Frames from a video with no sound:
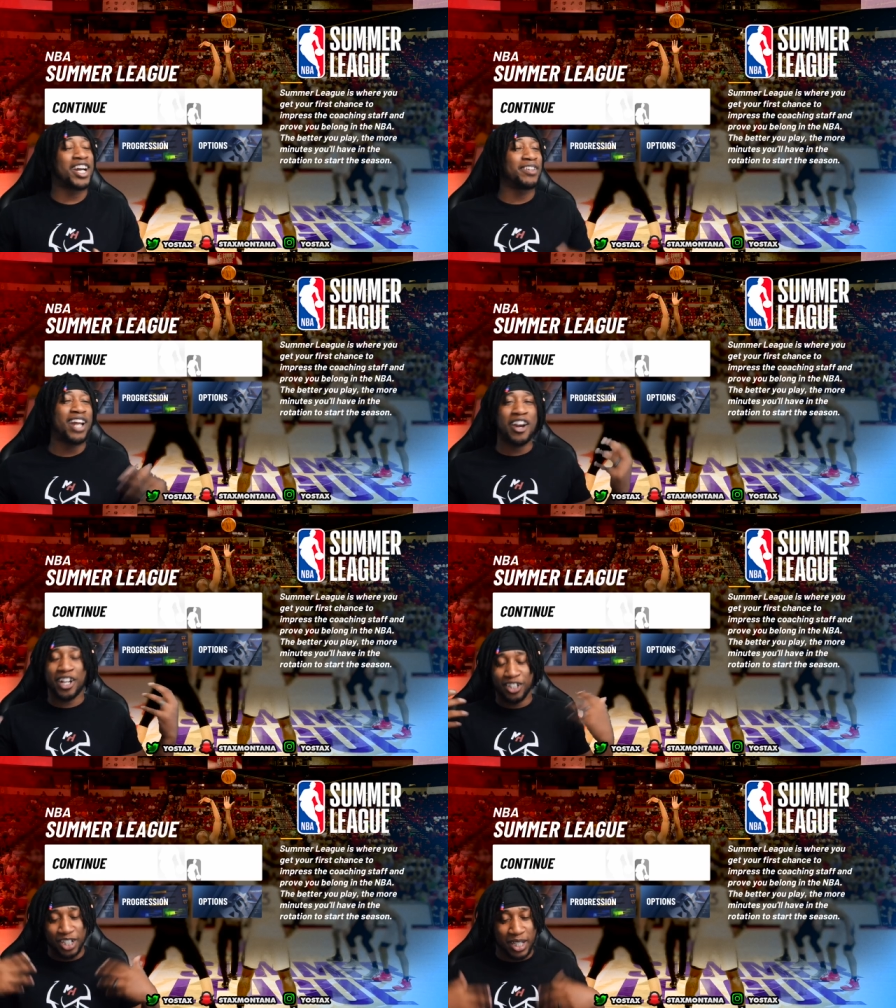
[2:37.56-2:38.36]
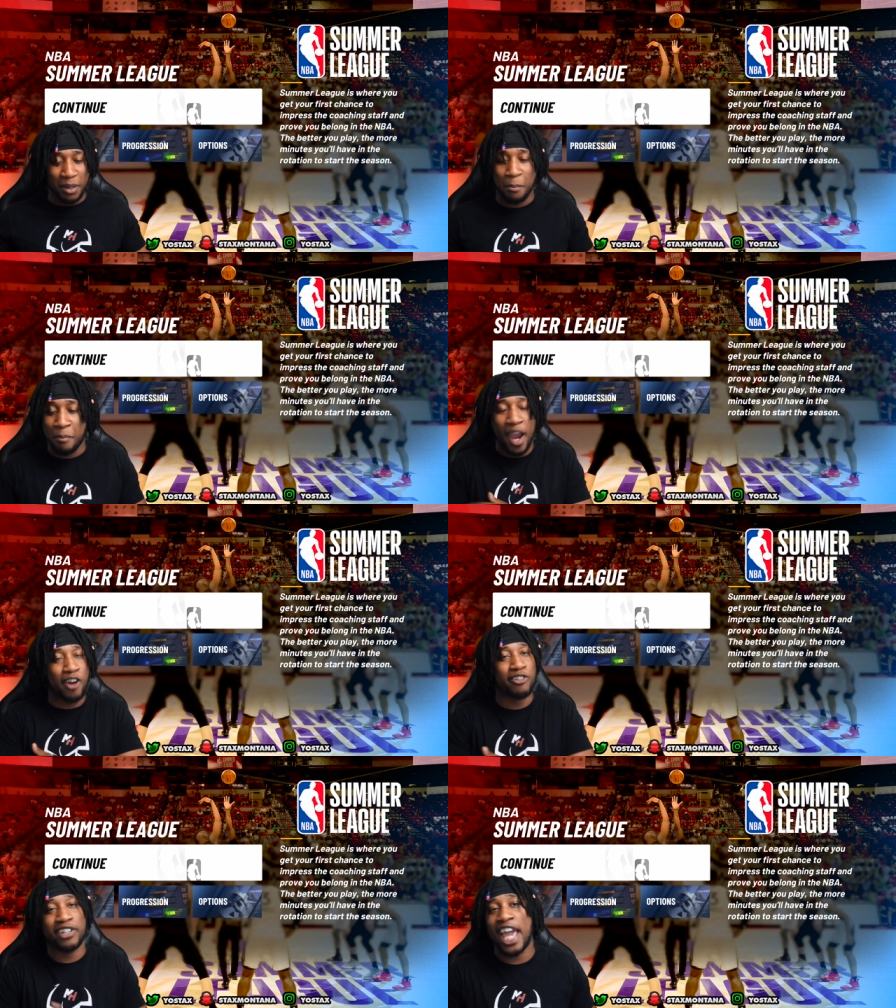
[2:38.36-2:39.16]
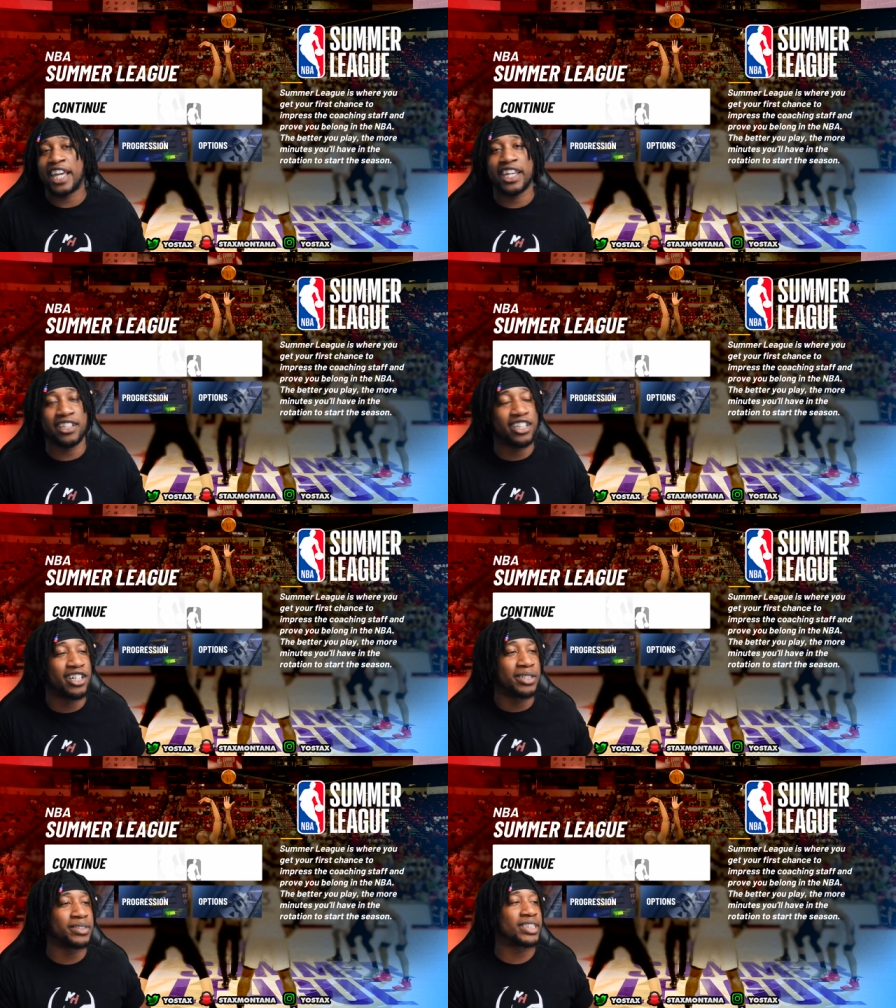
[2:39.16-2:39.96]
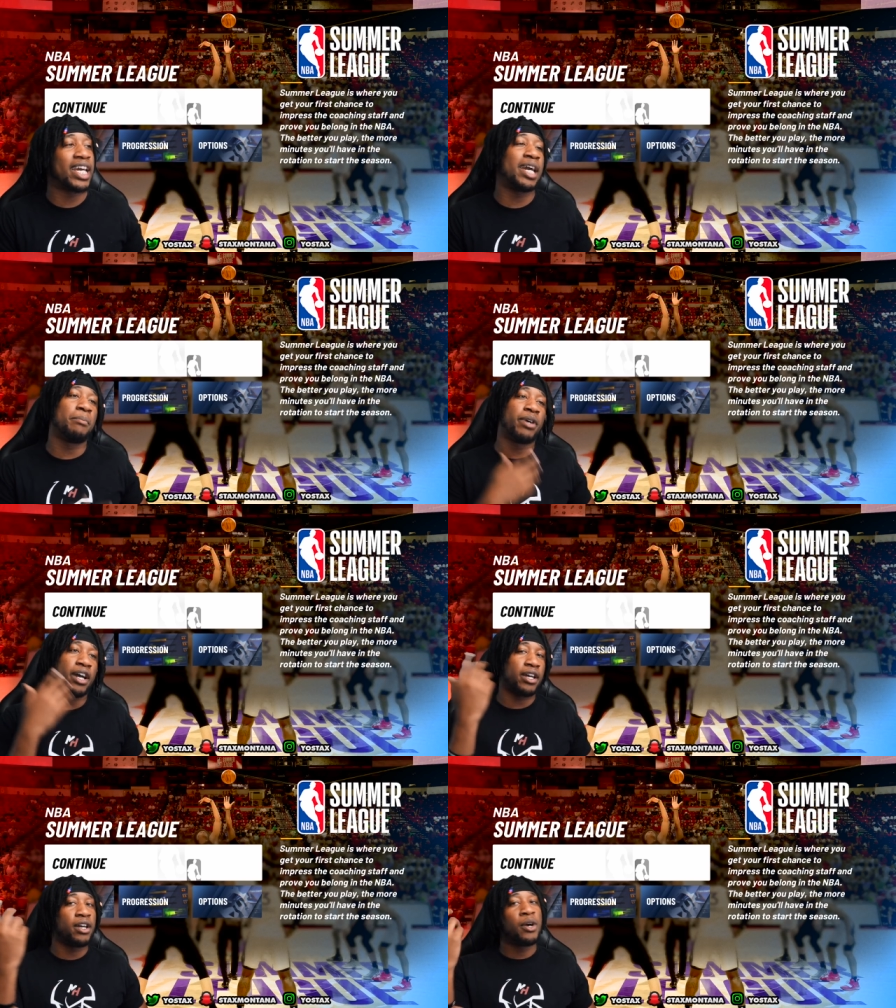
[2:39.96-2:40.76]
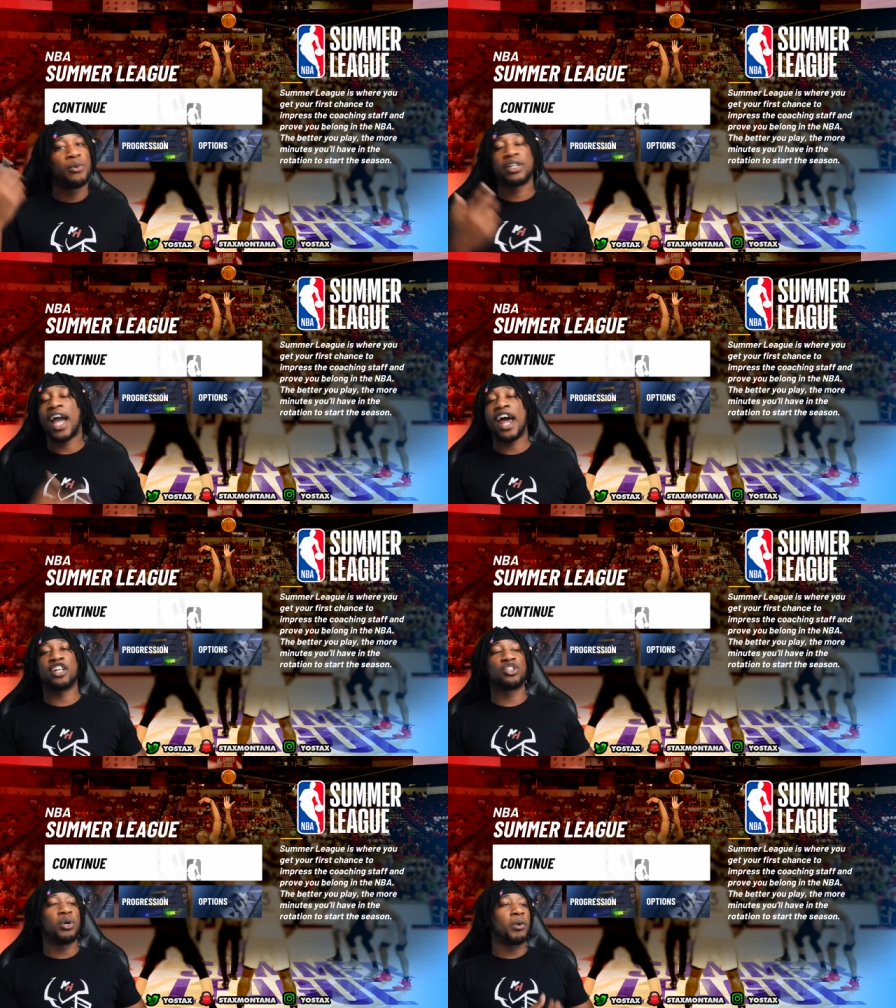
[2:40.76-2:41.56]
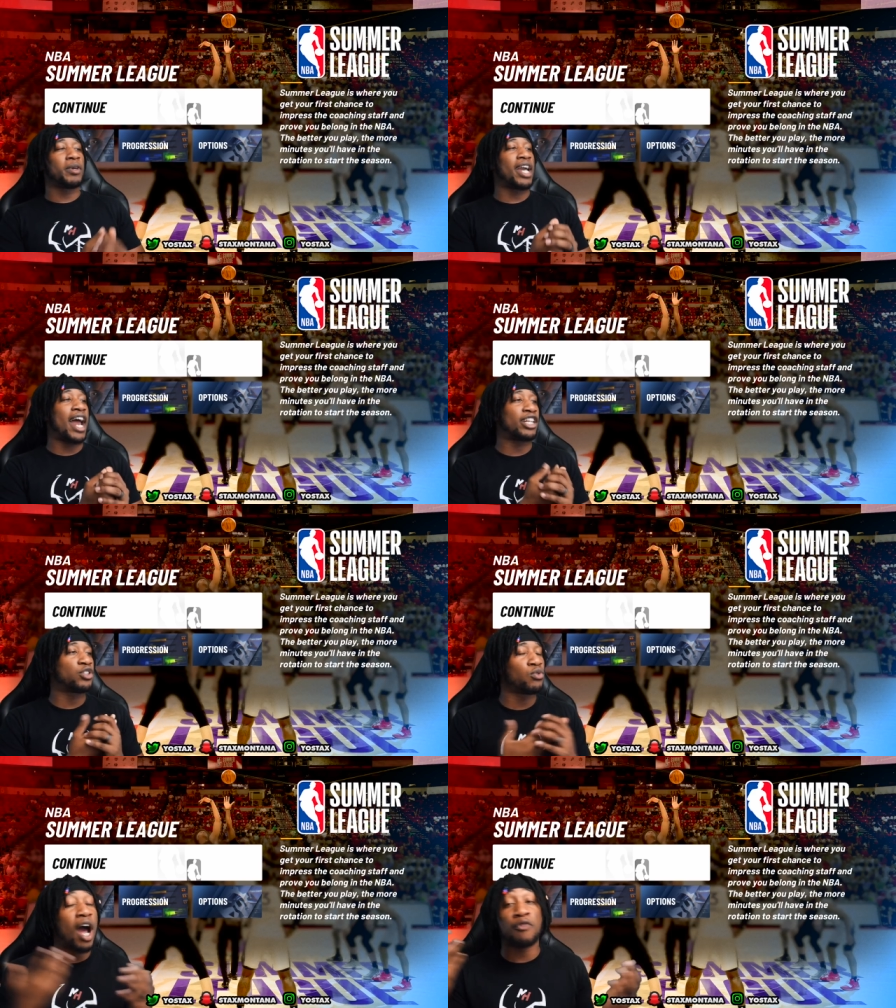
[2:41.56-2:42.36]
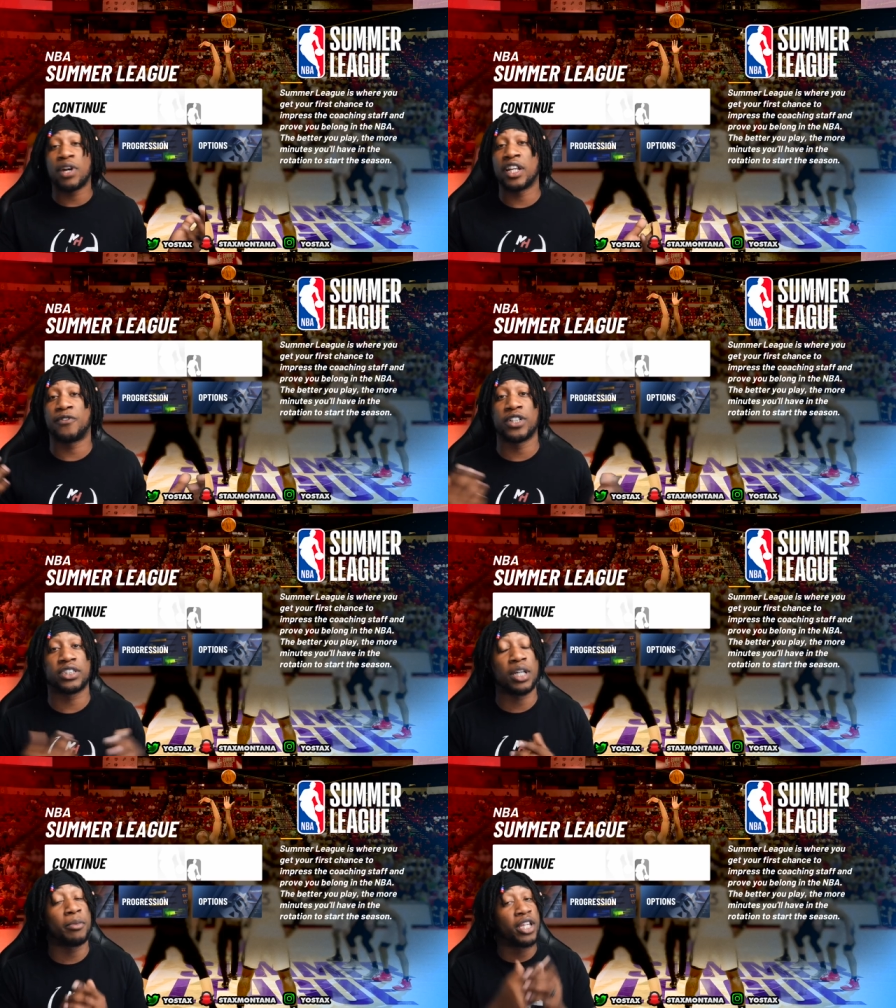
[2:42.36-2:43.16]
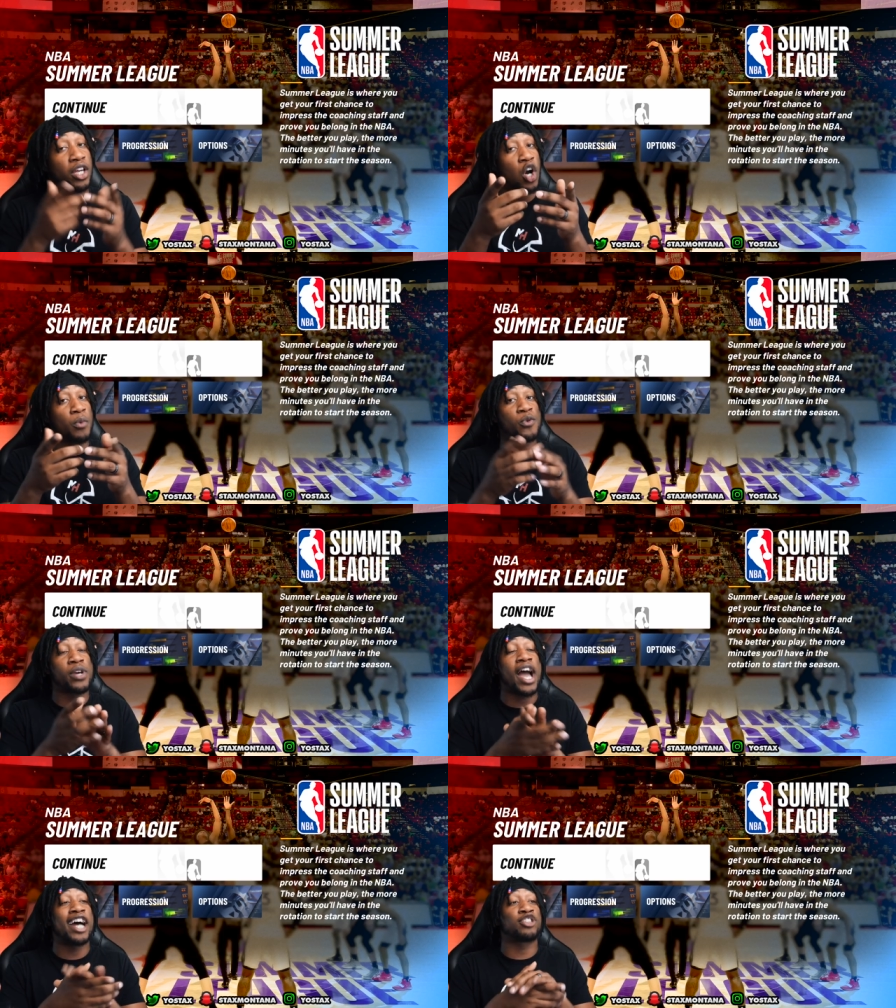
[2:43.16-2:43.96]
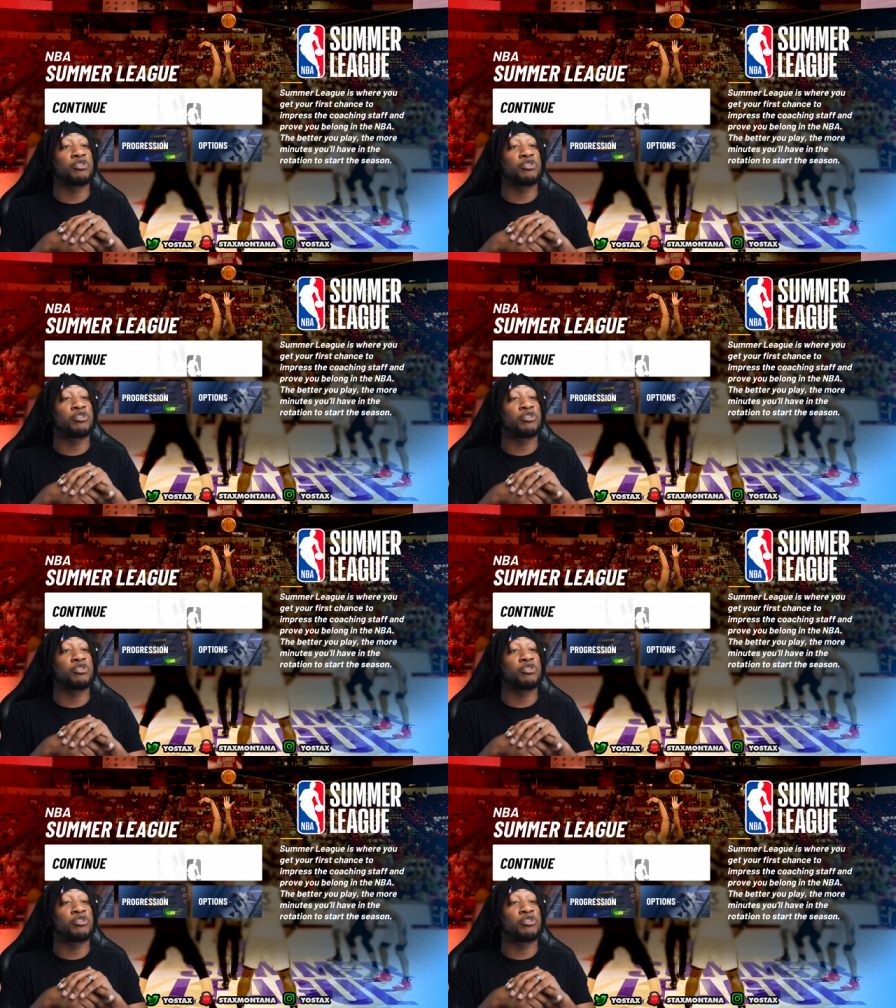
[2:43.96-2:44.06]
coming out here looking bare naked, you know what I'm saying? But we gotta do what we gotta do. I'm ready for the summer league. Hope you guys